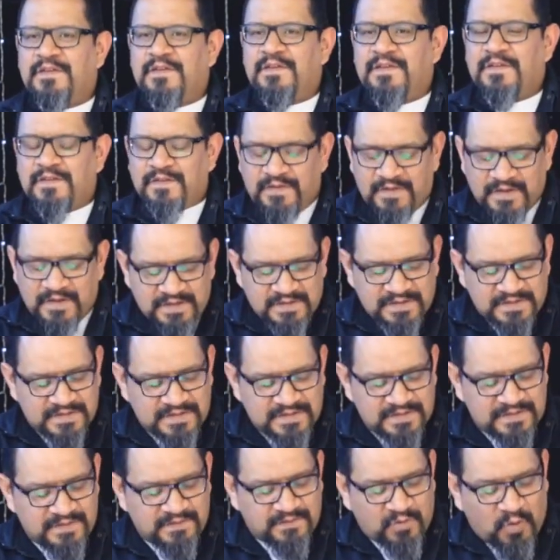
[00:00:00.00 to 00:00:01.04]

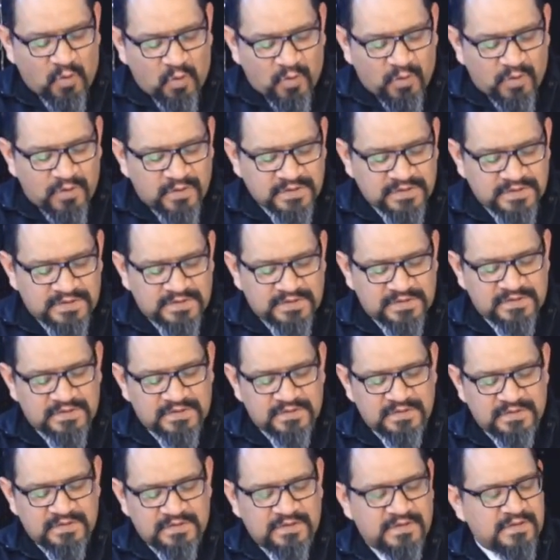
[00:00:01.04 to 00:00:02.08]
This, of course,
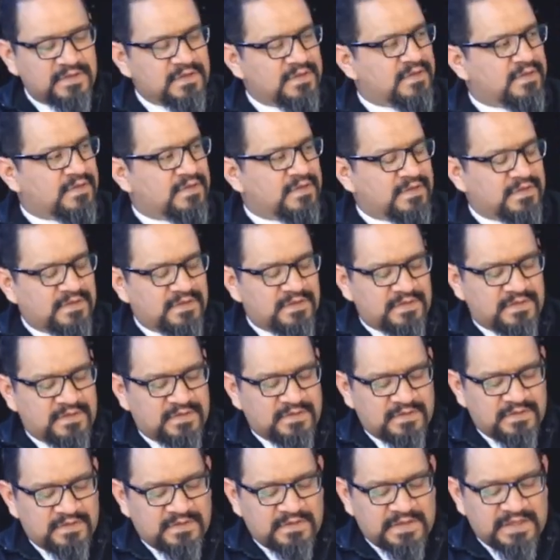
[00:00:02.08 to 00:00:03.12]

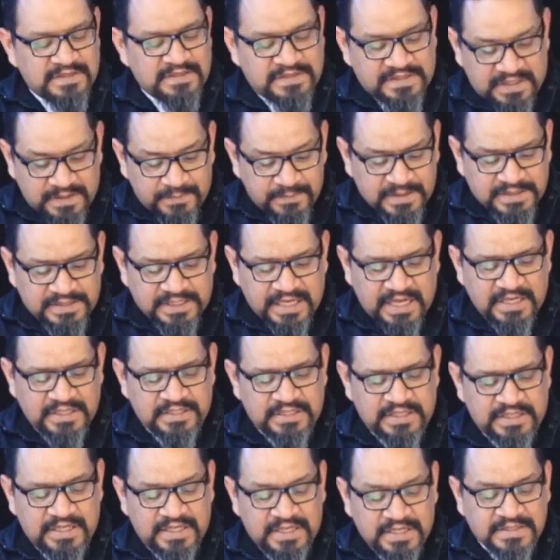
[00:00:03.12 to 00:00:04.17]
is an imitation,
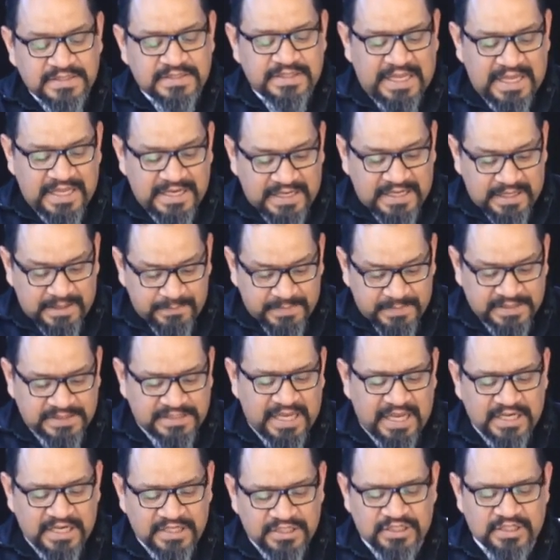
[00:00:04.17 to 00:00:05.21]
is an
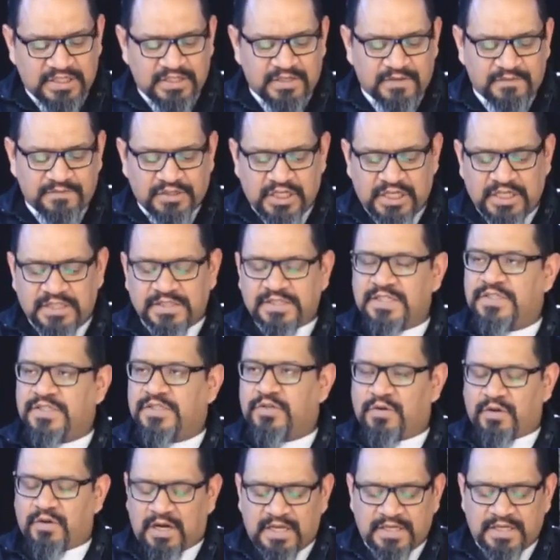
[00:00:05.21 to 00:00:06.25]
imitation of Jesus
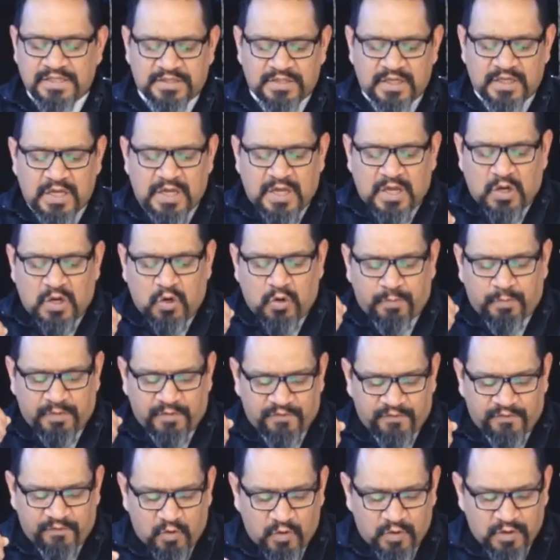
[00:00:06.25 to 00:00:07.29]
Christ, who
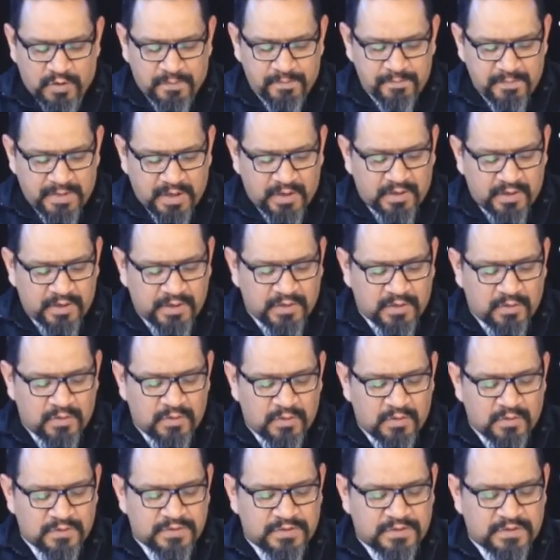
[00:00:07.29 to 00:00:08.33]
performed
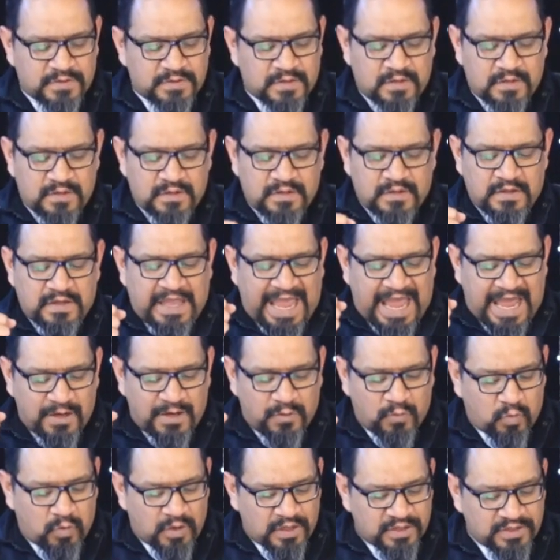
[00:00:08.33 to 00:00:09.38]
miracles
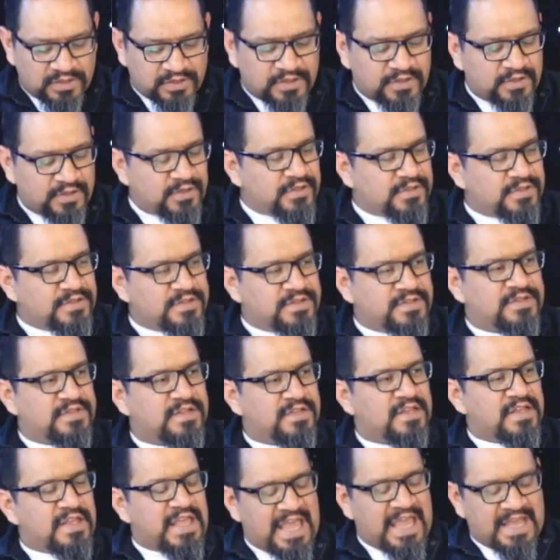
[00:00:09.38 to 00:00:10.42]
and wonders
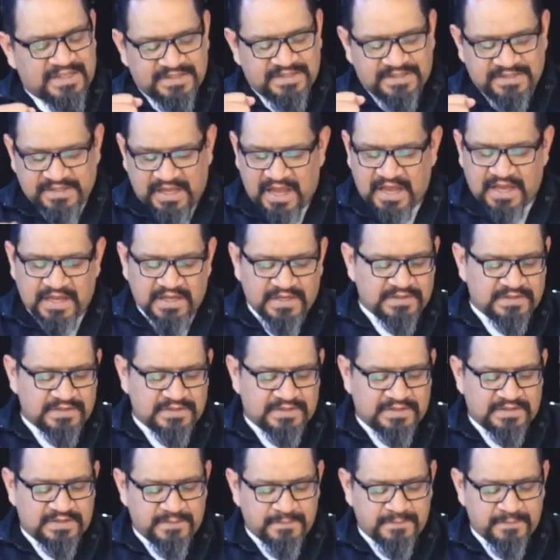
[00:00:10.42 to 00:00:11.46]
and
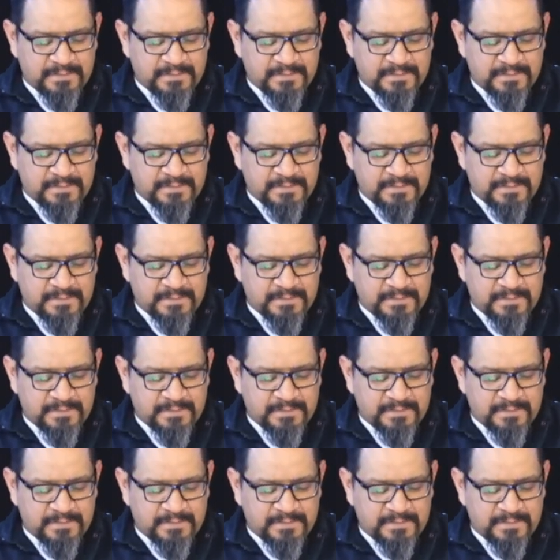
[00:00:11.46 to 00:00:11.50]
signs.